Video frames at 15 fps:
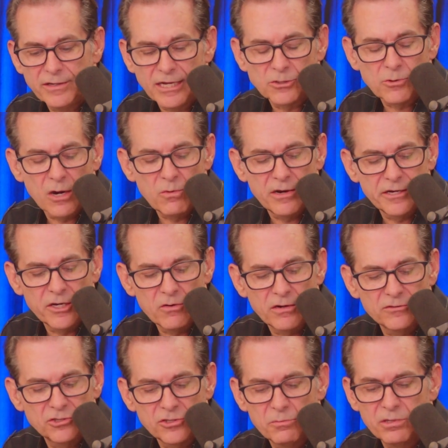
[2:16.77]
That's why I want to get her on
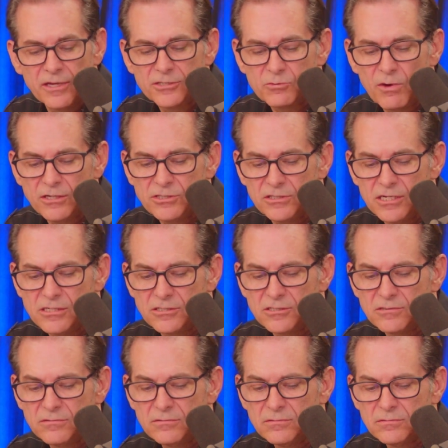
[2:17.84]
the show. But let's watch this.
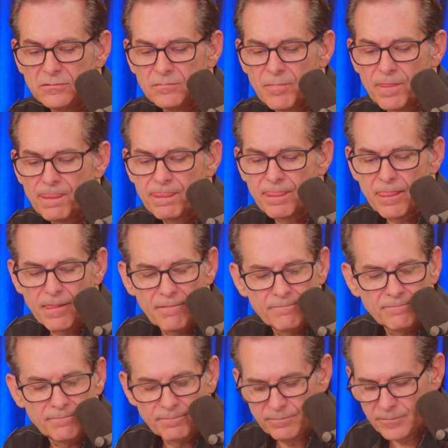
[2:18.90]

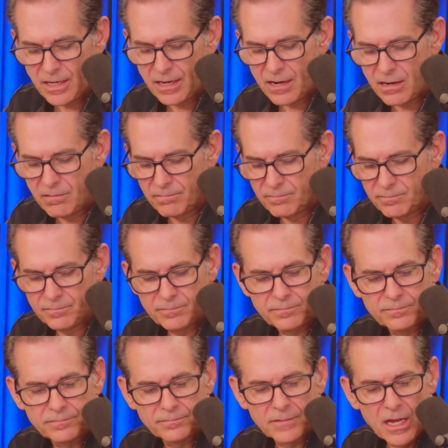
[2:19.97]
Hang on.
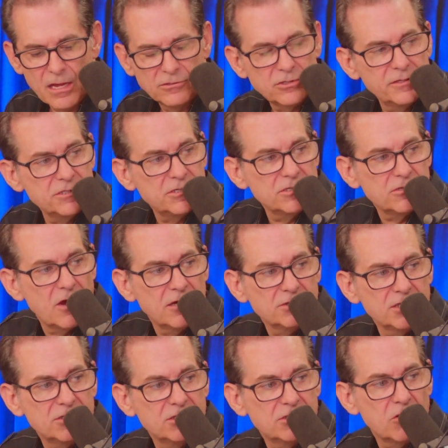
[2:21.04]
So this is Los,
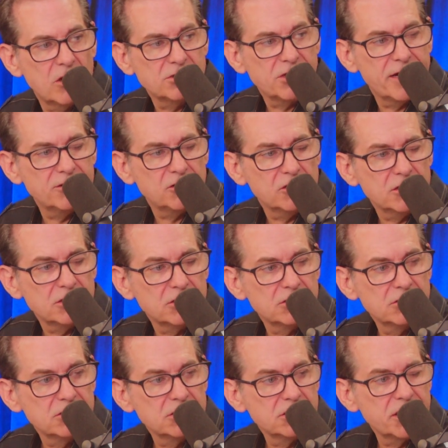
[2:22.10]
this is Los Angeles,
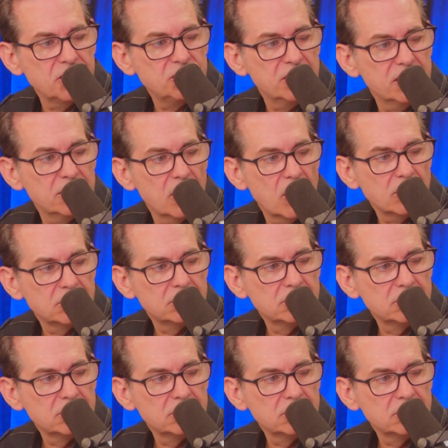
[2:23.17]
in case you didn't know.